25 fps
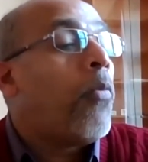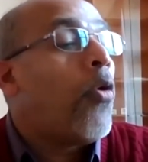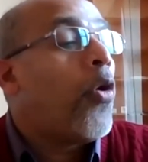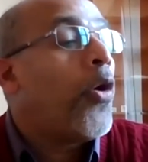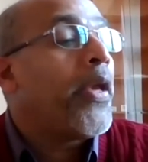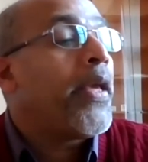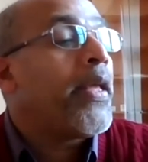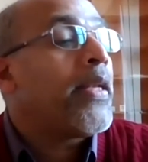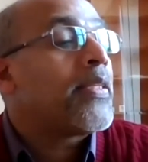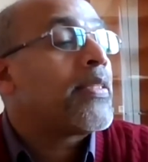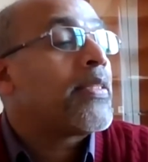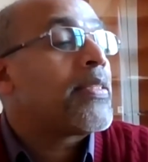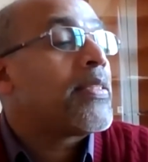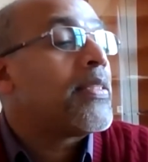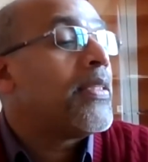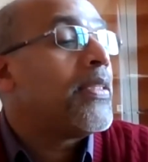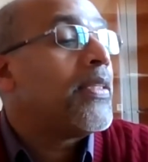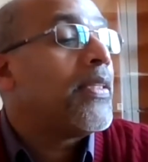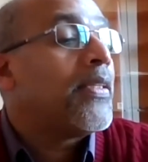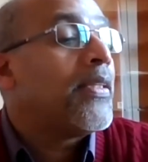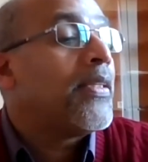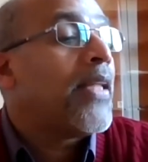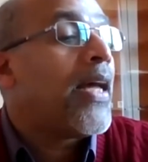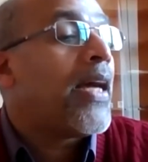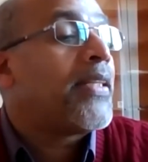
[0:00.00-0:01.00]
points
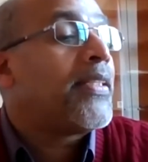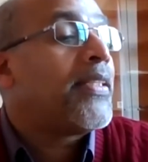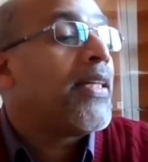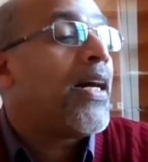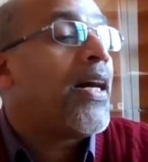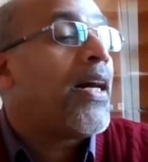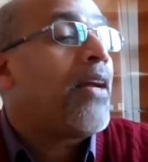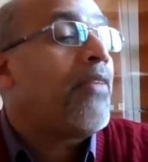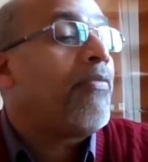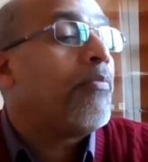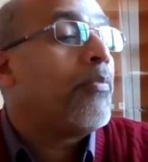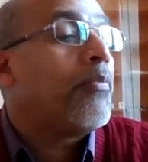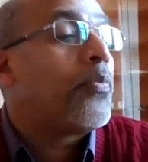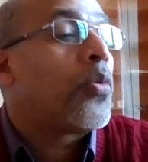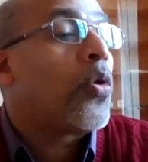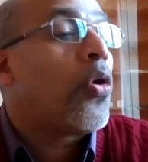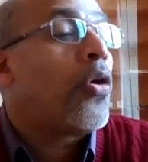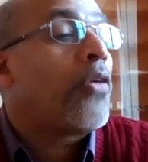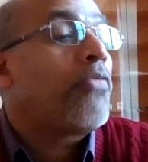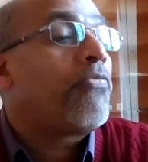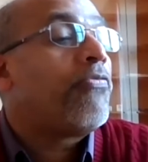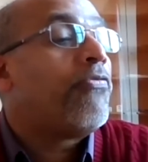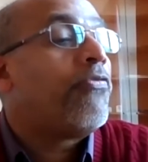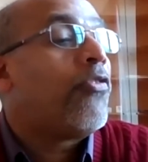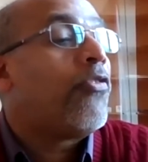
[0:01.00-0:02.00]
that are
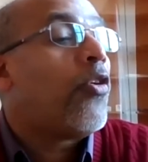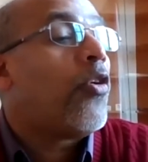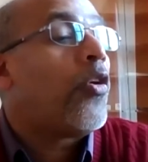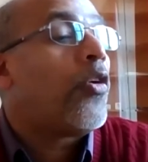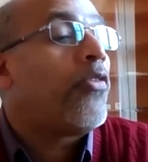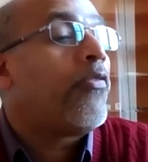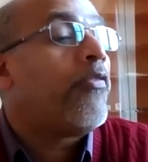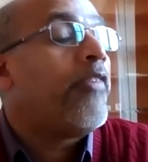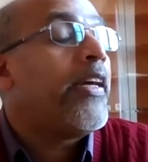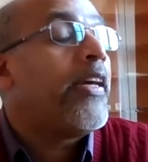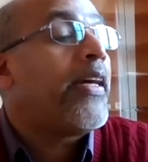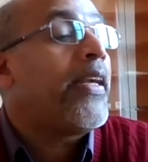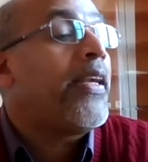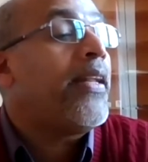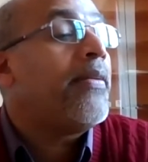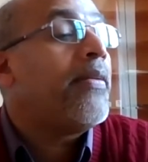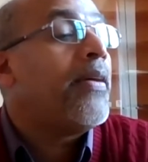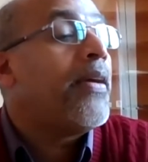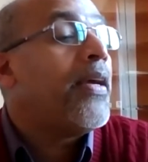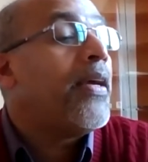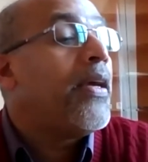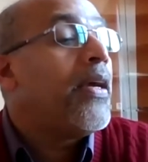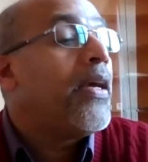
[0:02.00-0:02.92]
brought forward